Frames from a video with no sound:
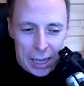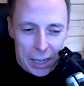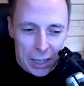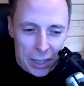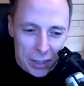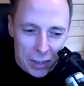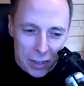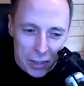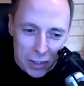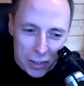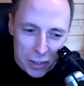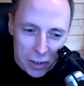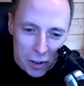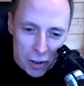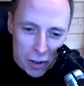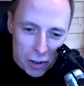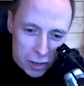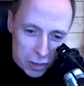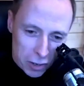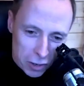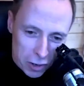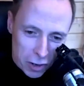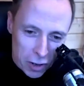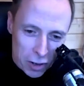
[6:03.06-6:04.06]
I
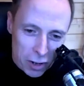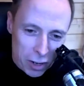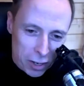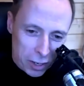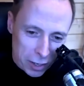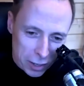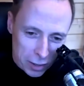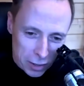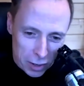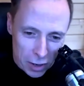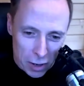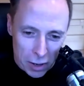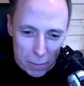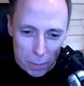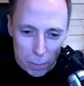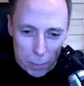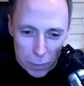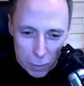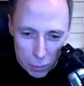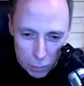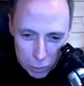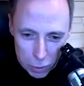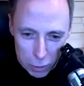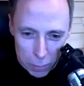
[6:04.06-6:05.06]
stalked all the top
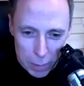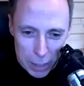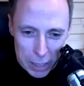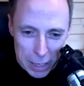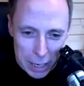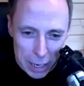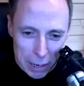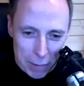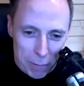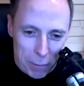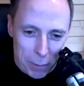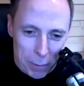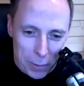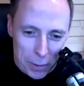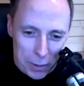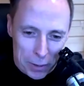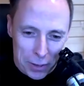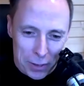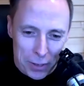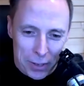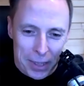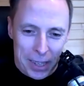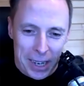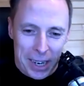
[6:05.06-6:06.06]
social media
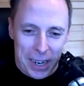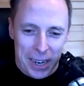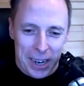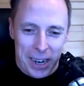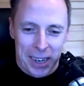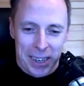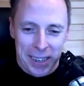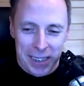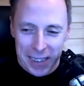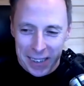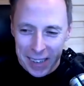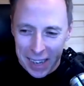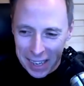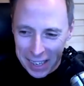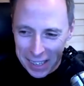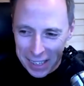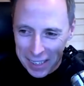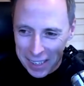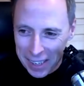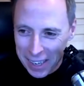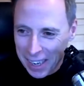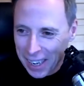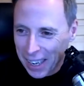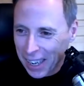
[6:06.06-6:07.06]
influencers there. I said it
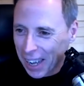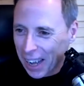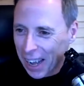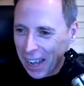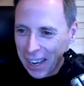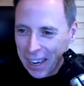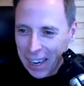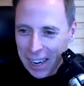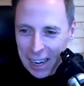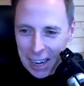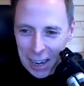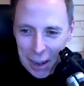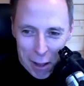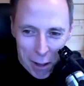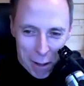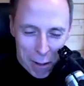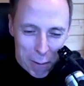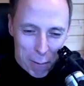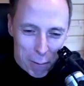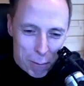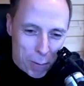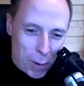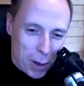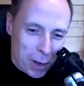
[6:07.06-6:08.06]
on a
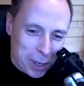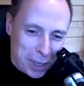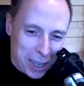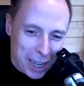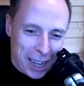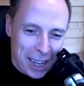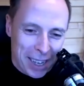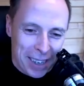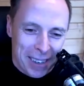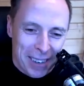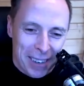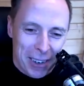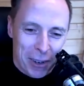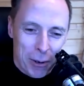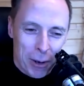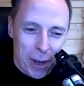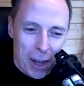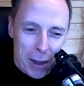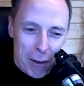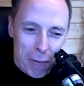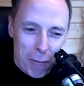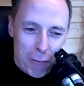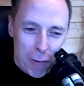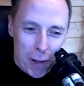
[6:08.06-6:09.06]
live podcast. So
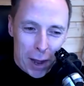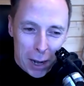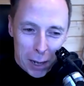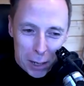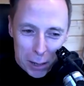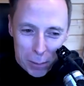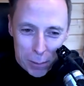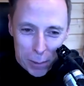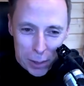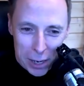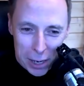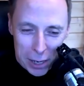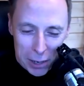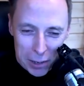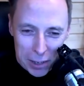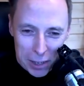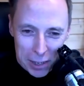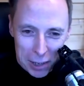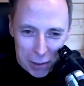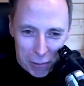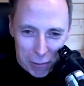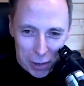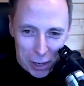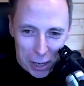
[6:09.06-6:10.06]
I followed them around to
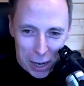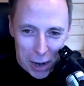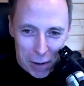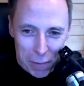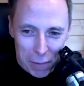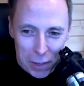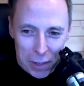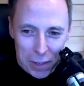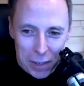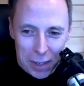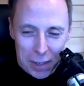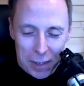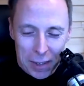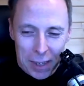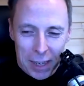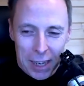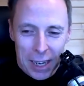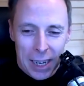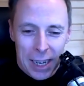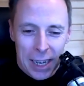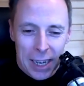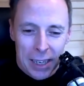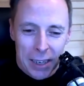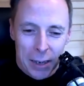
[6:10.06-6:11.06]
different conferences
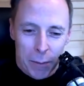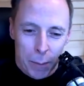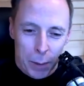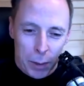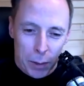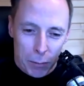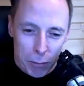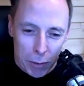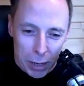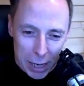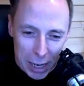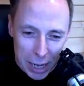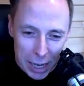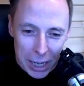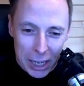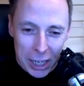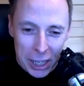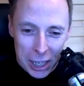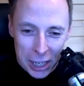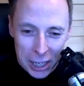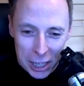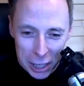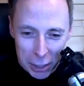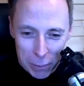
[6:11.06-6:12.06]
to build
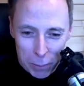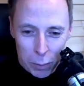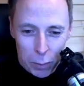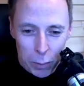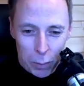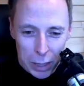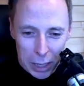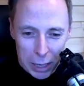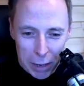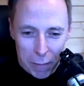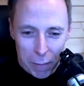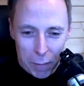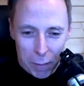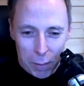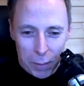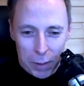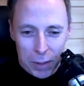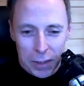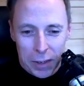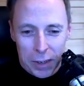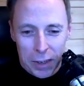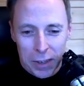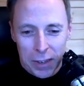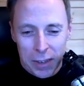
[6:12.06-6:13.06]
relationships with the
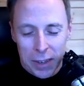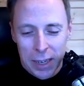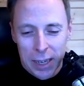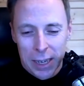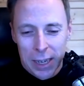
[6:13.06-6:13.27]
influencers,